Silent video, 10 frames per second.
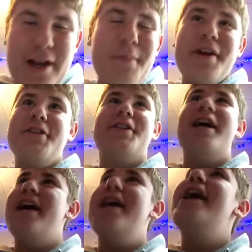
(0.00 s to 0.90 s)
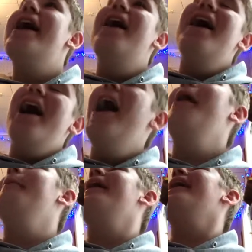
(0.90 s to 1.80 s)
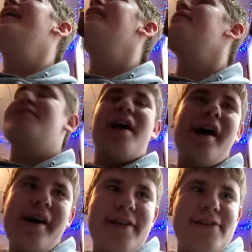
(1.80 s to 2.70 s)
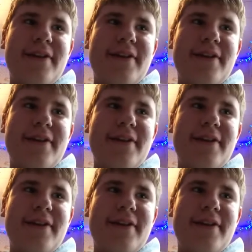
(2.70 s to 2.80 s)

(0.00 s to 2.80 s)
I'm here today at my house, guys.